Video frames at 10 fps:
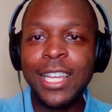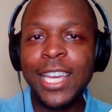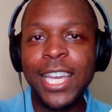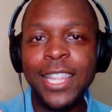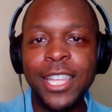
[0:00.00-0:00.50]

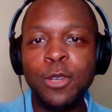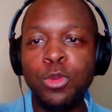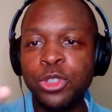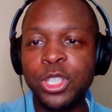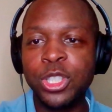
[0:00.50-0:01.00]
and then
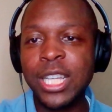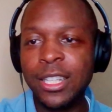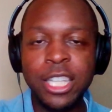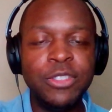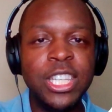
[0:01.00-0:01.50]
we'll just kind of
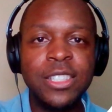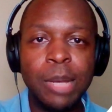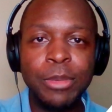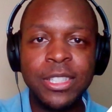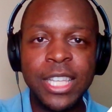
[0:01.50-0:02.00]
leave these
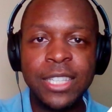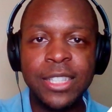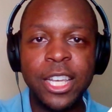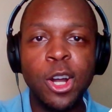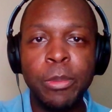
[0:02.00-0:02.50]
comments as they
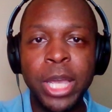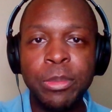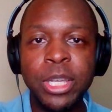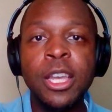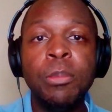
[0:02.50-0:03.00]
are,
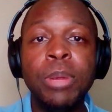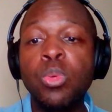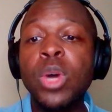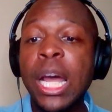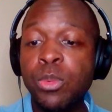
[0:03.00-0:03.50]
maybe. But
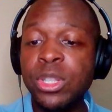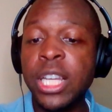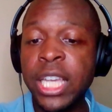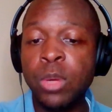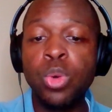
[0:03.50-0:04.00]
what I would
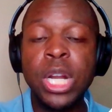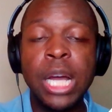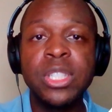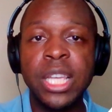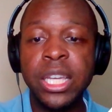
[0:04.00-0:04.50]
again, what I
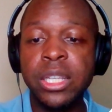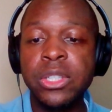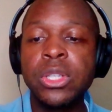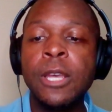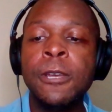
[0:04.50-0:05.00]
would say is